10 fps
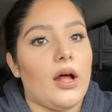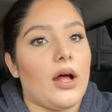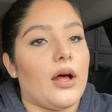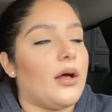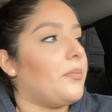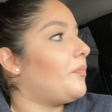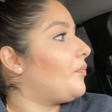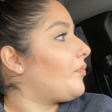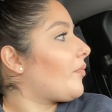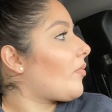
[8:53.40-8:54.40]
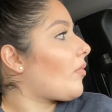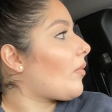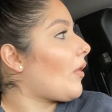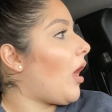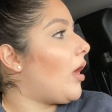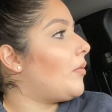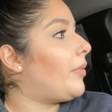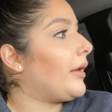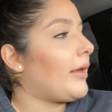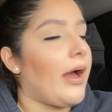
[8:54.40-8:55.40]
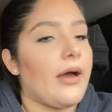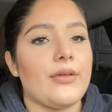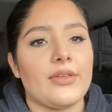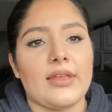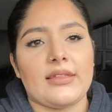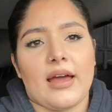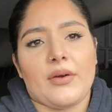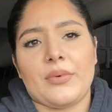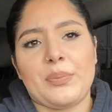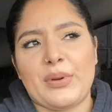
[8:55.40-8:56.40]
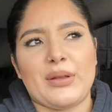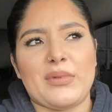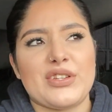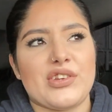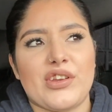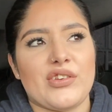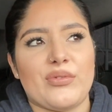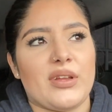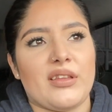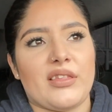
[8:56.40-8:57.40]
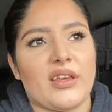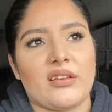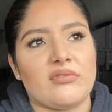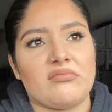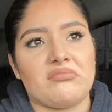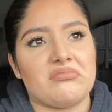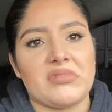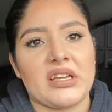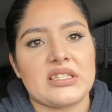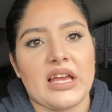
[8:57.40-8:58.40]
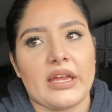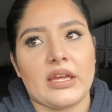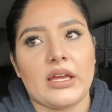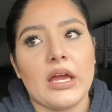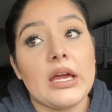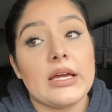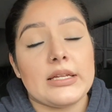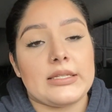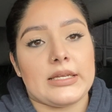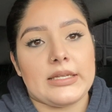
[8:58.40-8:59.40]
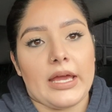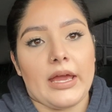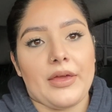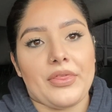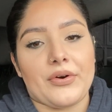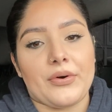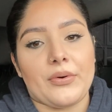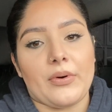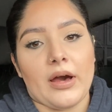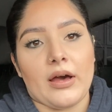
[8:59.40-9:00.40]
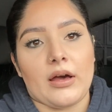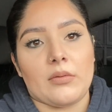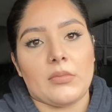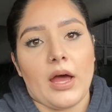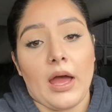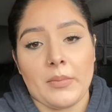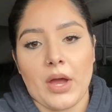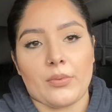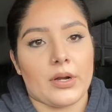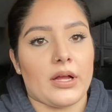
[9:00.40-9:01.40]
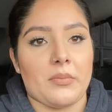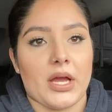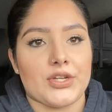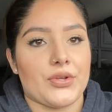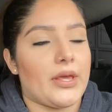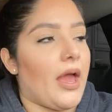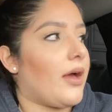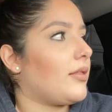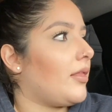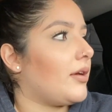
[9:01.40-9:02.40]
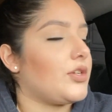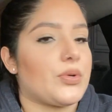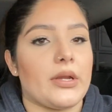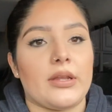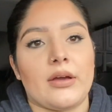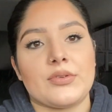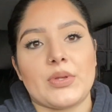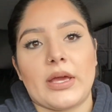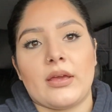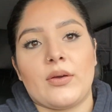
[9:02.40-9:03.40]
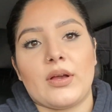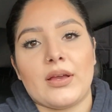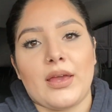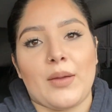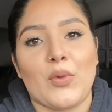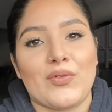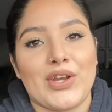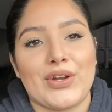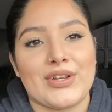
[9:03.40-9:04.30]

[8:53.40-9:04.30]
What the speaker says: But yeah, other than that, we pretty much didn't do anything exciting. Today though, I'm at work. I'm actually at lunch right now, so I came over here to